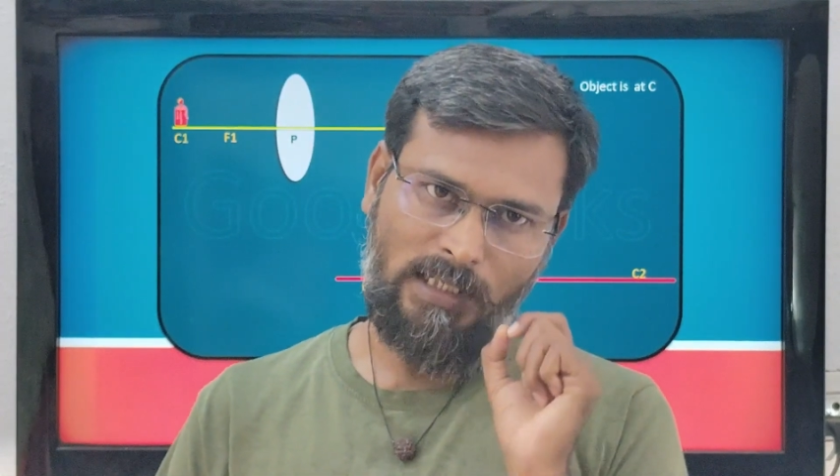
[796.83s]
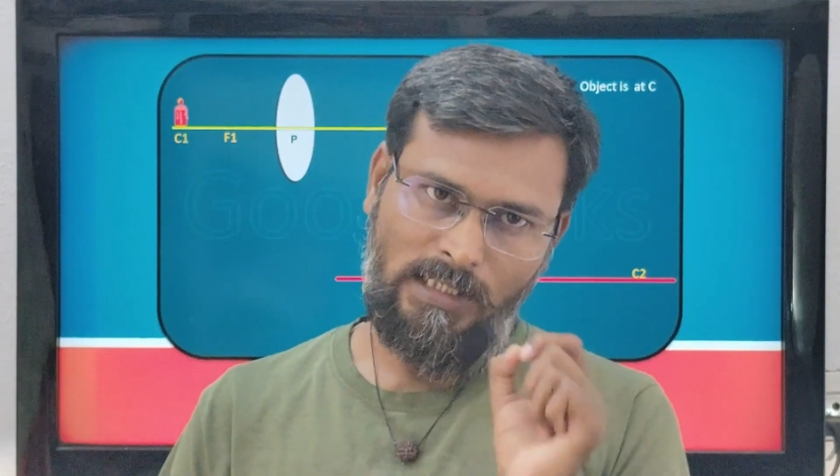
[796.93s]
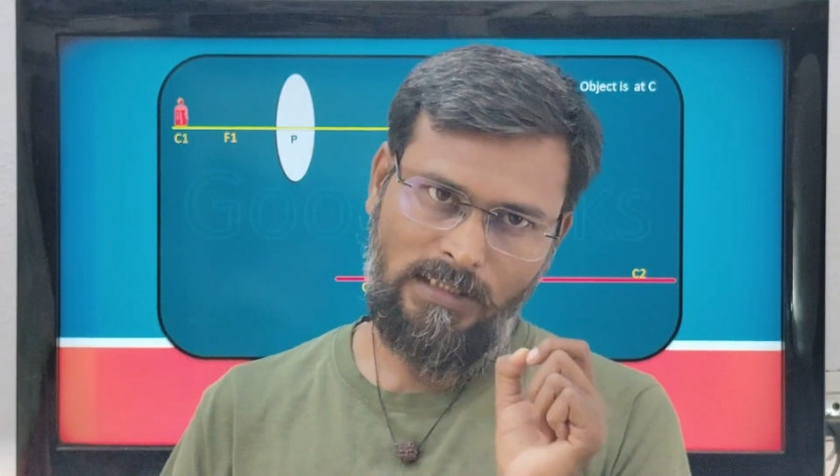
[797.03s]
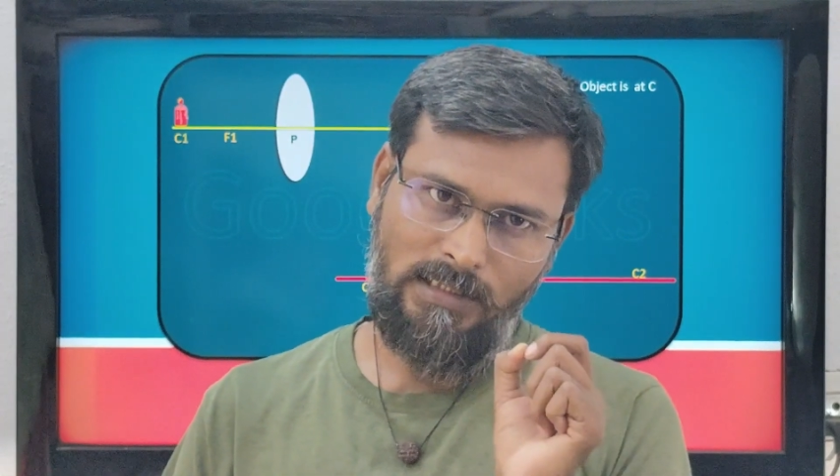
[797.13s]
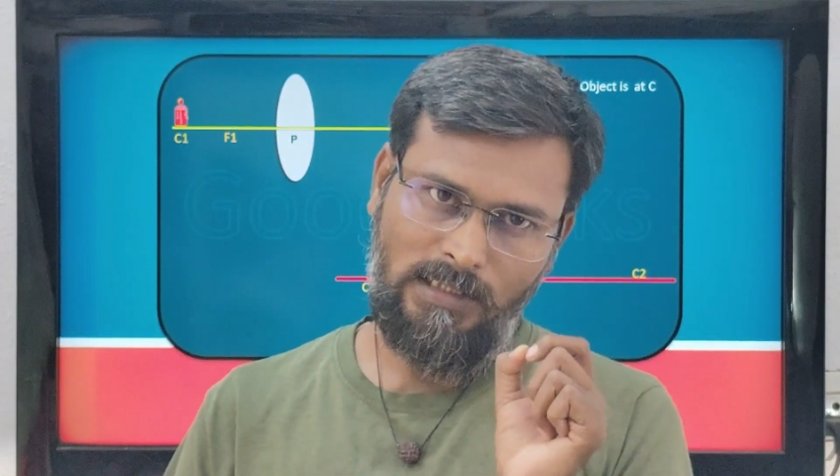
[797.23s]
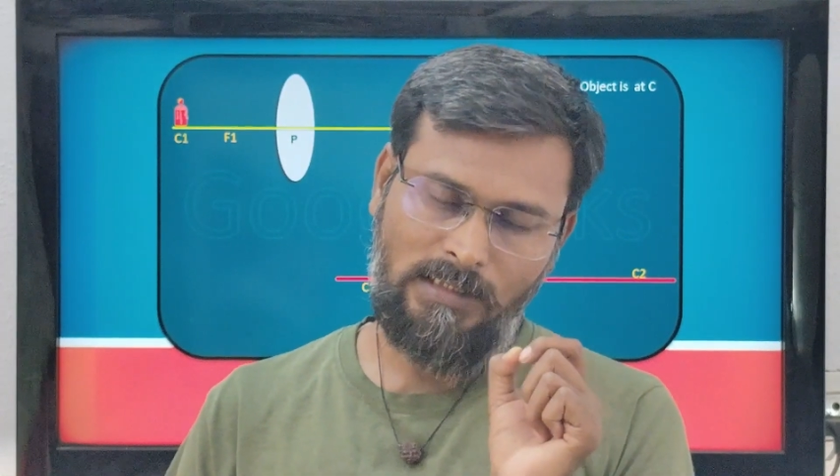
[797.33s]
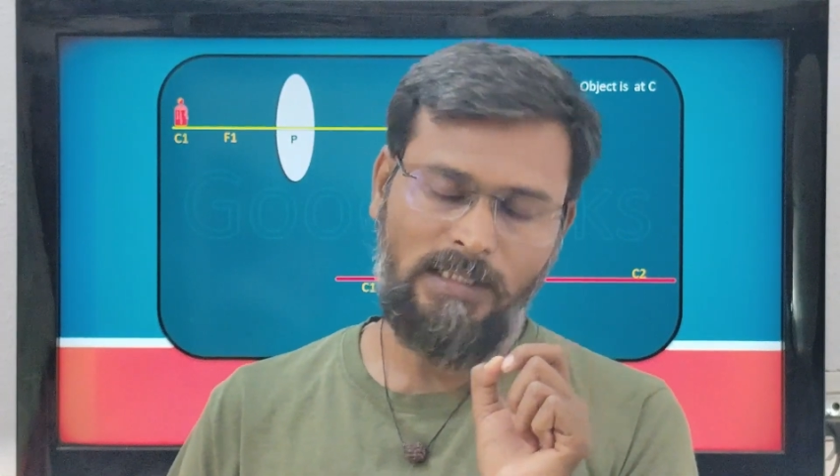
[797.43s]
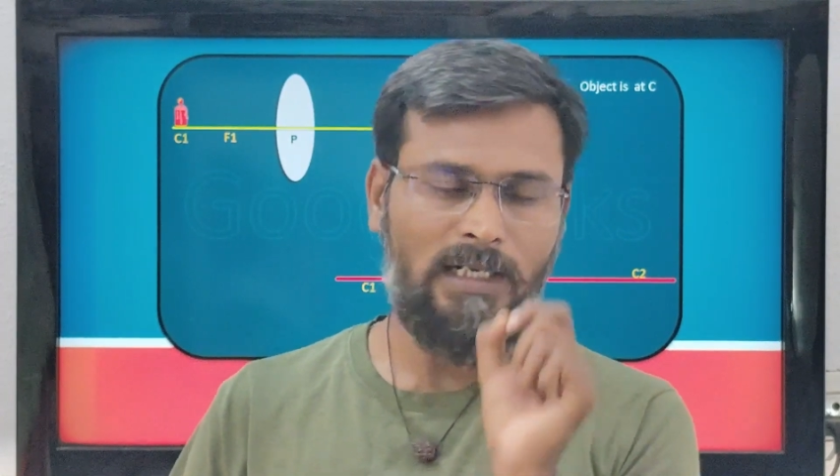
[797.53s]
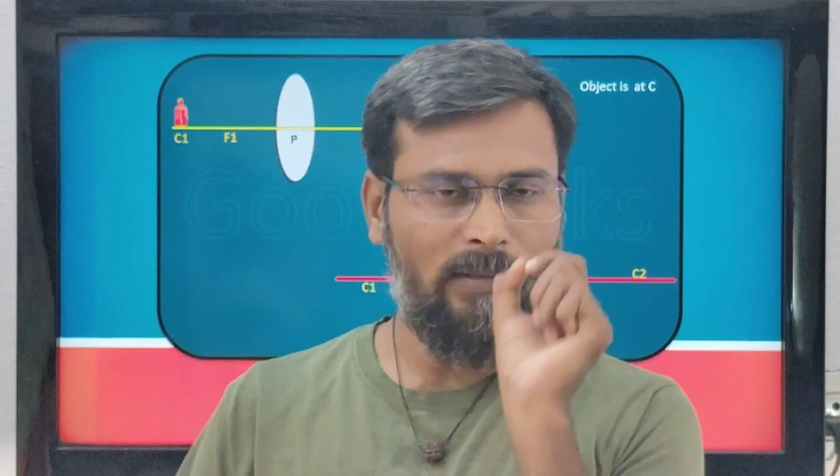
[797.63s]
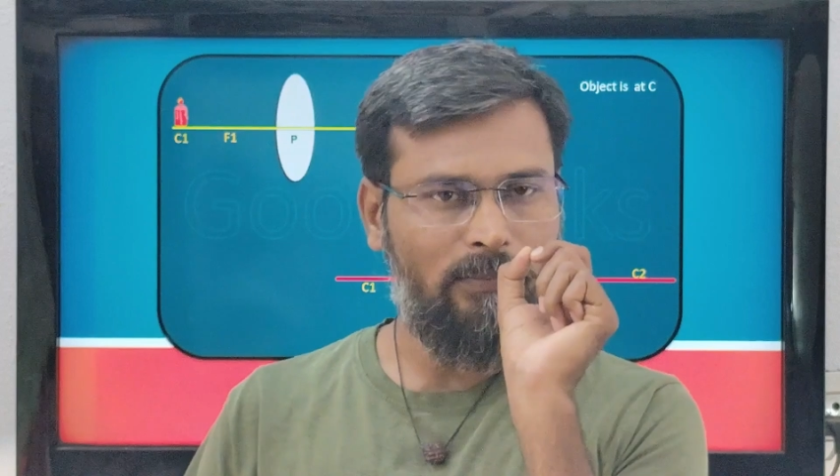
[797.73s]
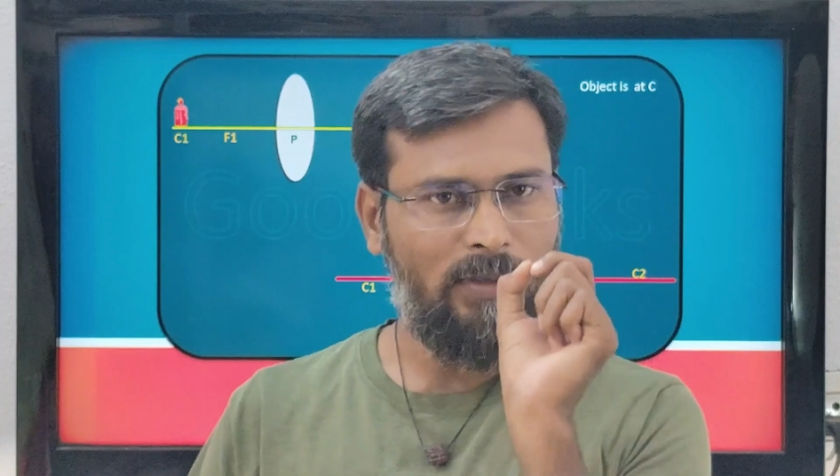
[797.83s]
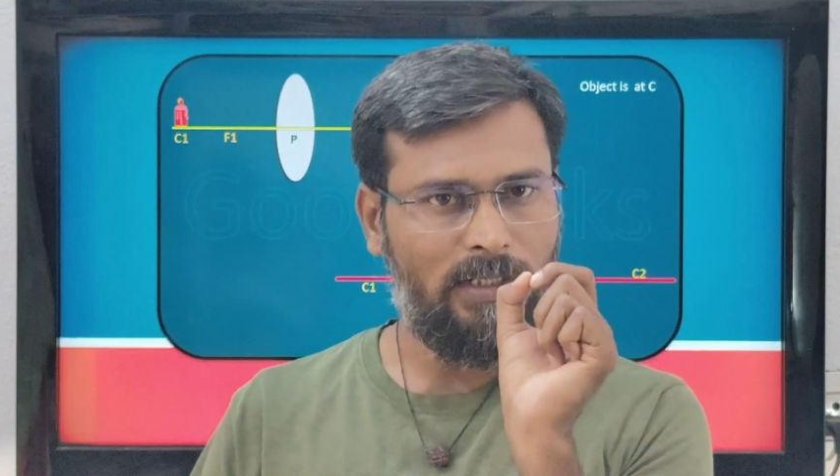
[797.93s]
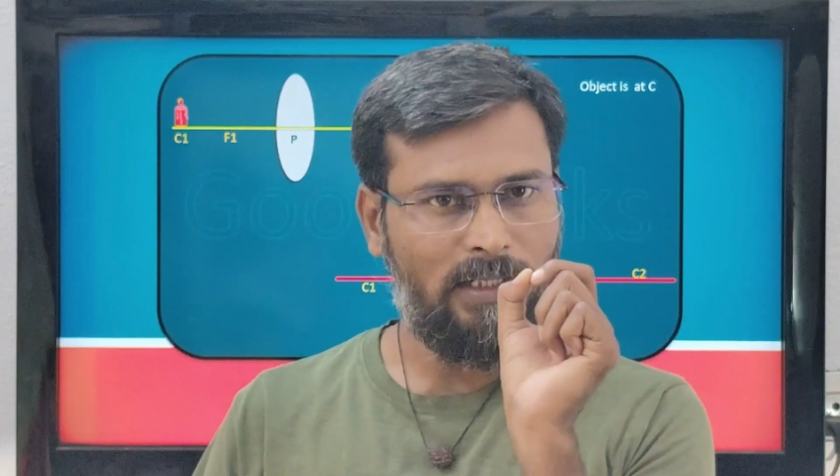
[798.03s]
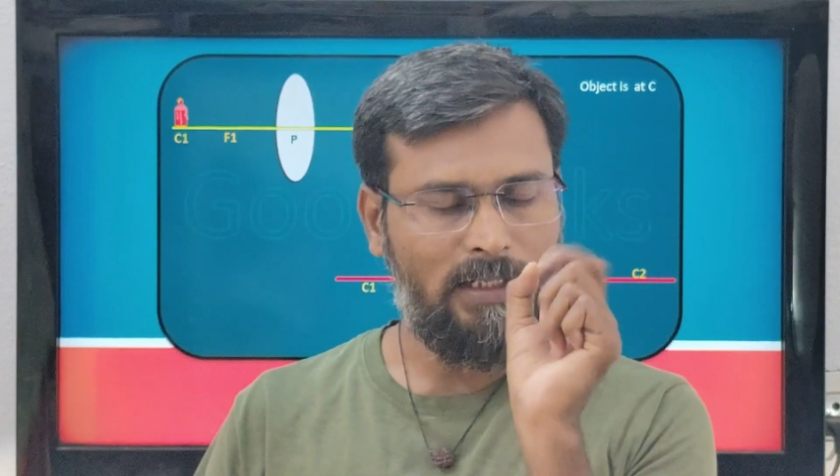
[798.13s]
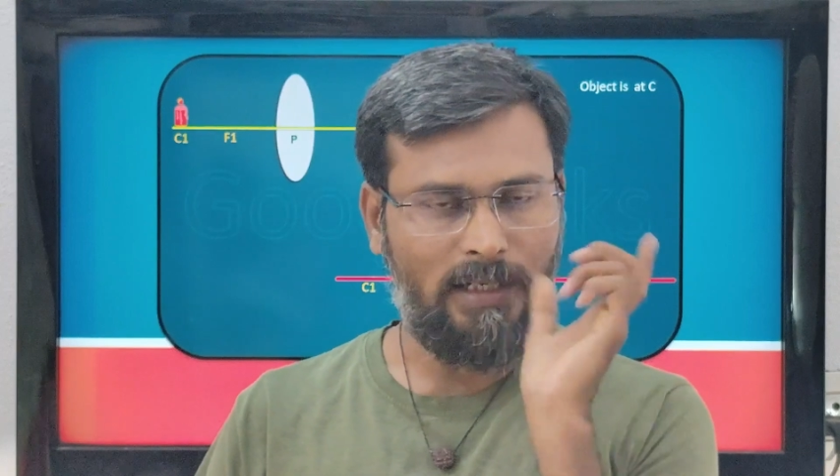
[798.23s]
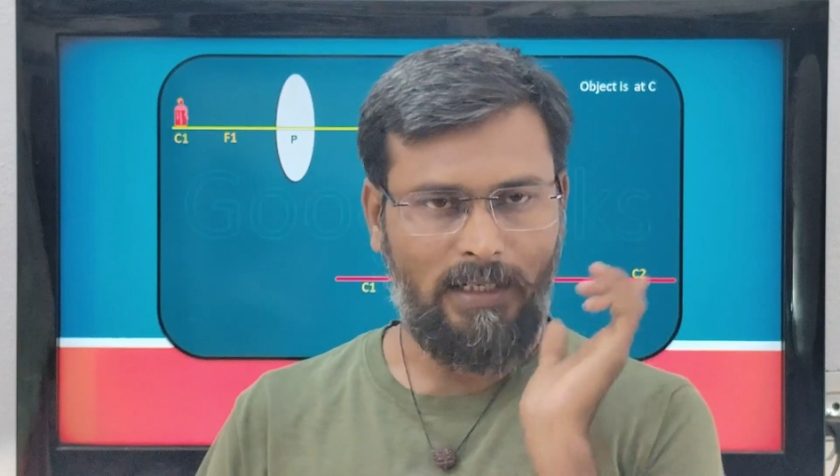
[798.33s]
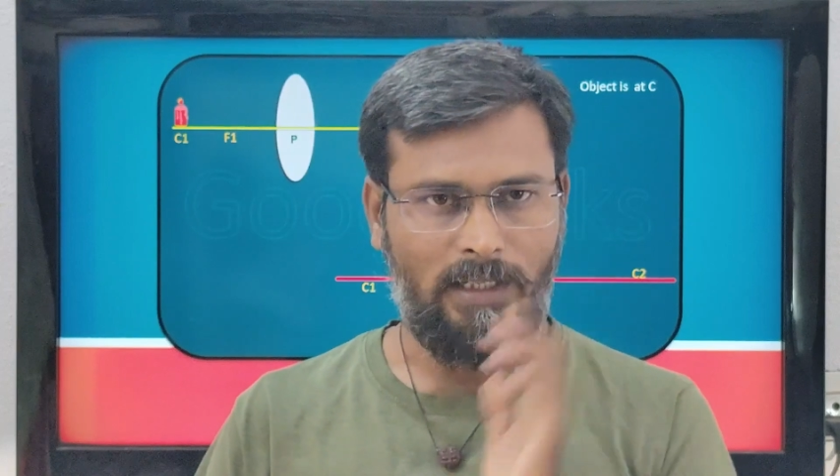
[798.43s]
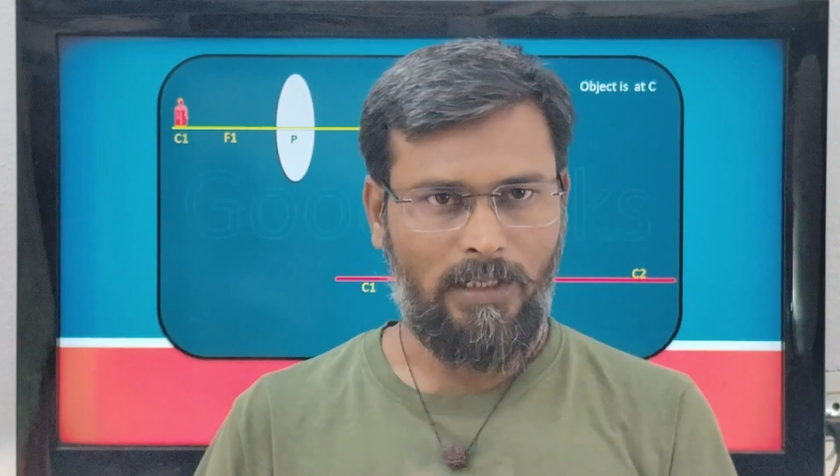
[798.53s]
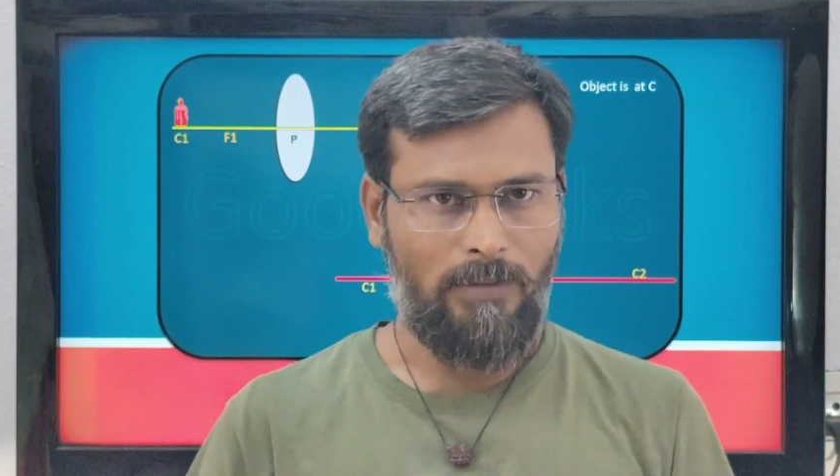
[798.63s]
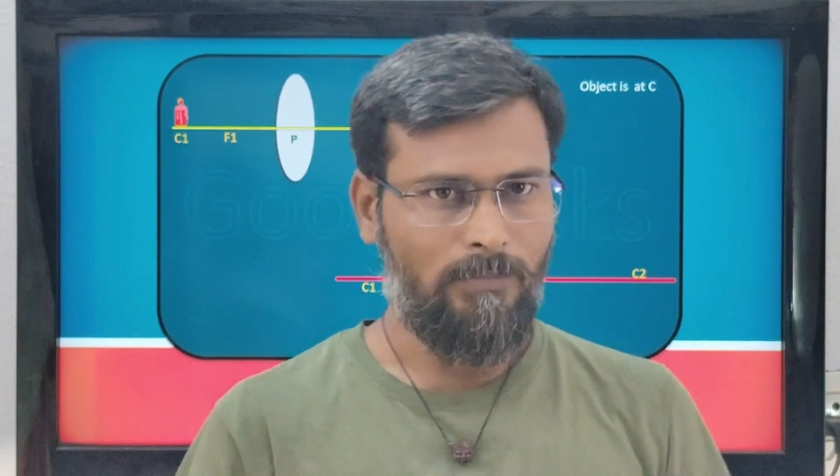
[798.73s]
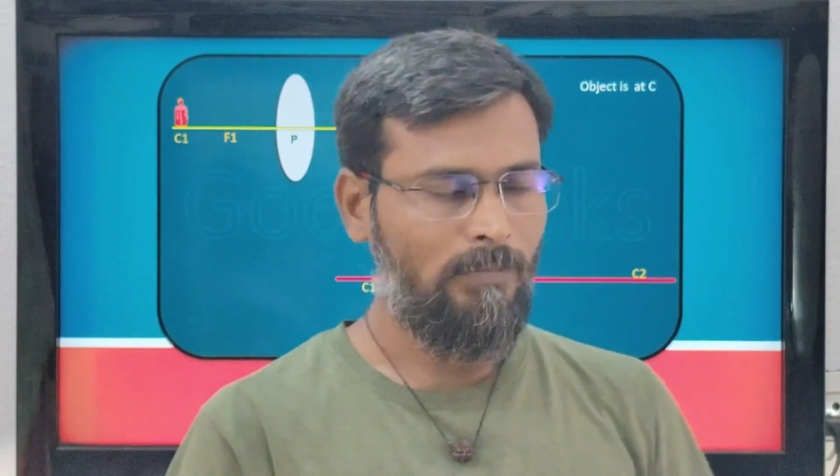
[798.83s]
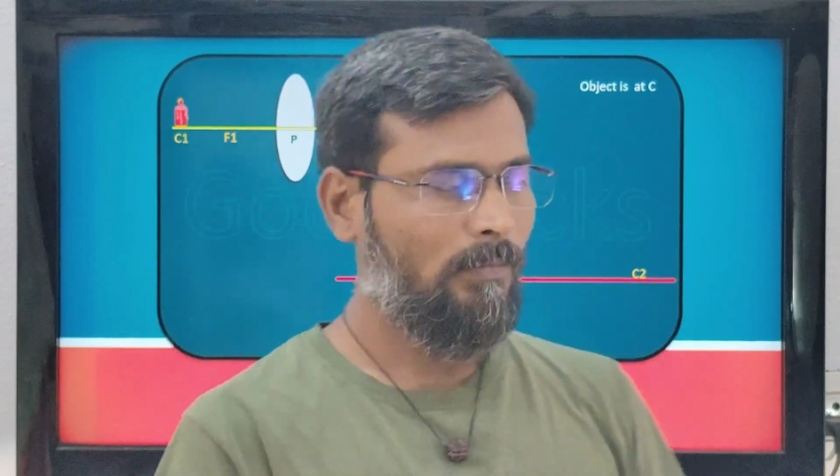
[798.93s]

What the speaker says: easiest and important ray diagram